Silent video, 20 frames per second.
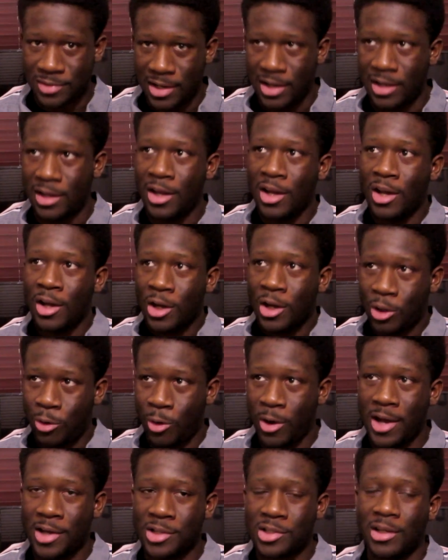that
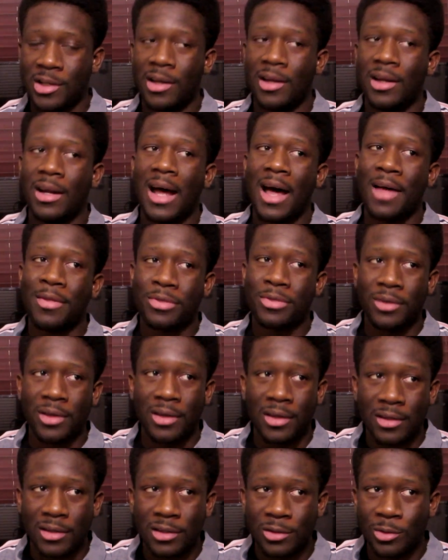Crash had. I
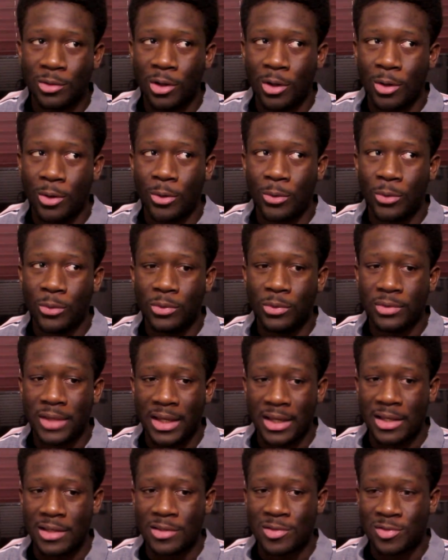think, you know,
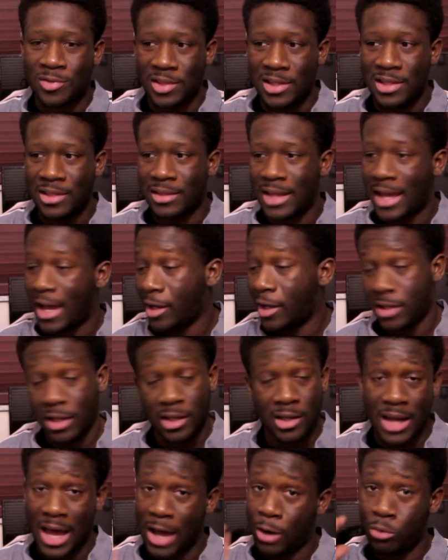they seen that.
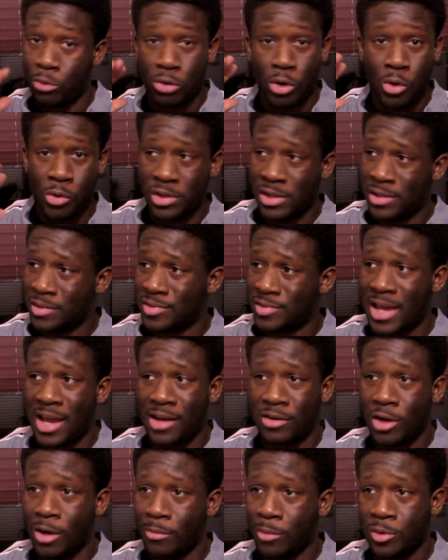Again, I don't know the
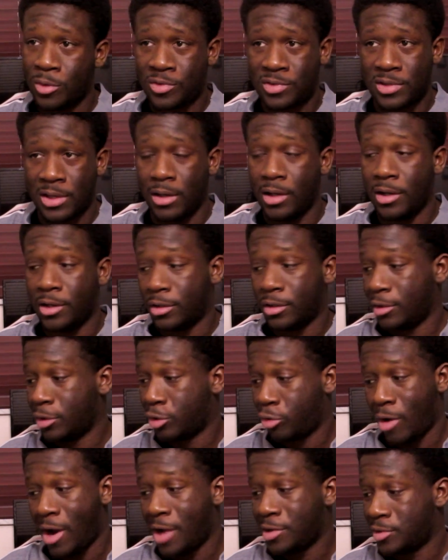exact numbers
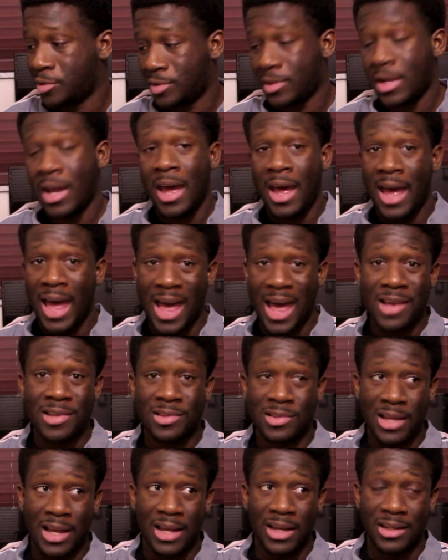Crash
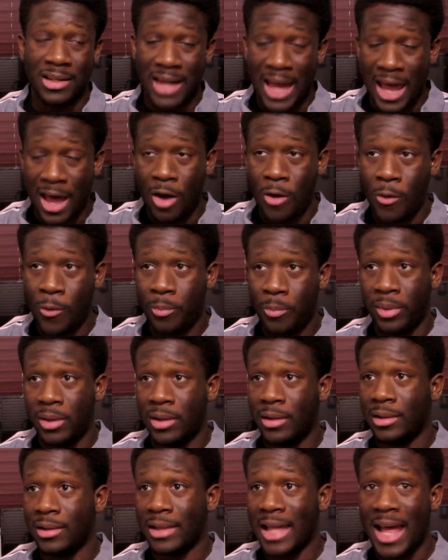has like now,
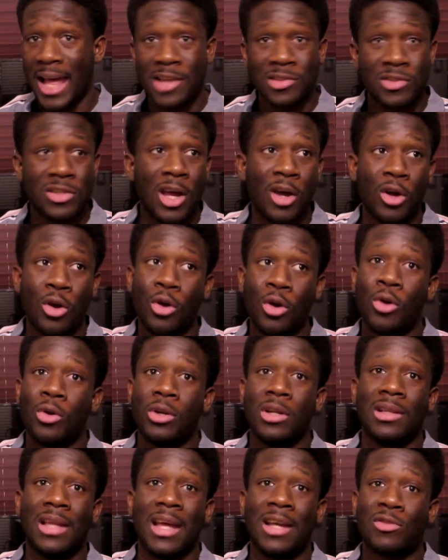but last I heard,
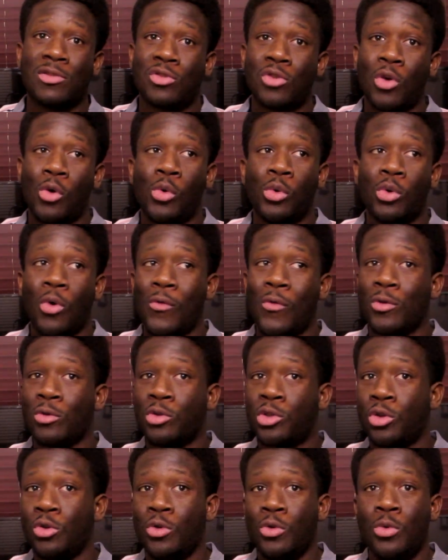it like sold over
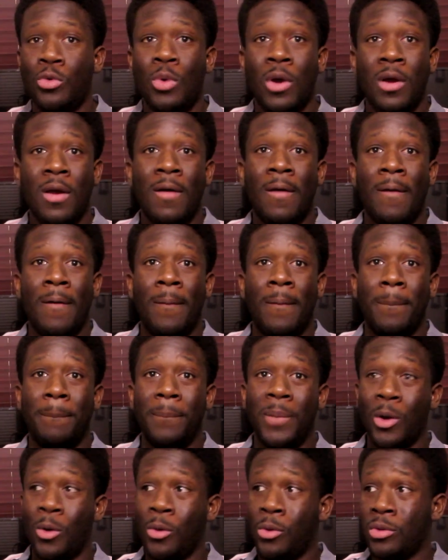2
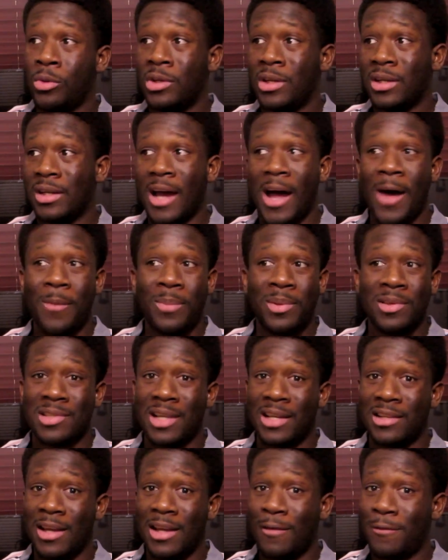million copies
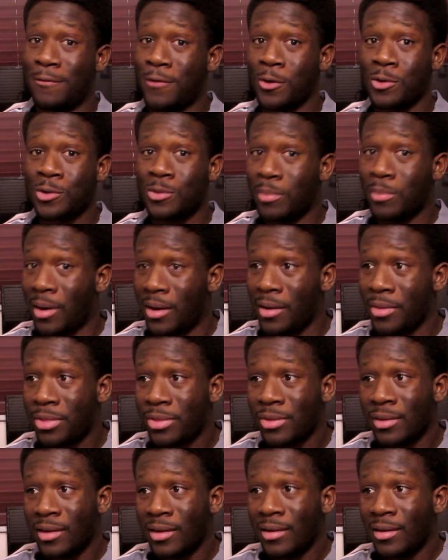like that first month,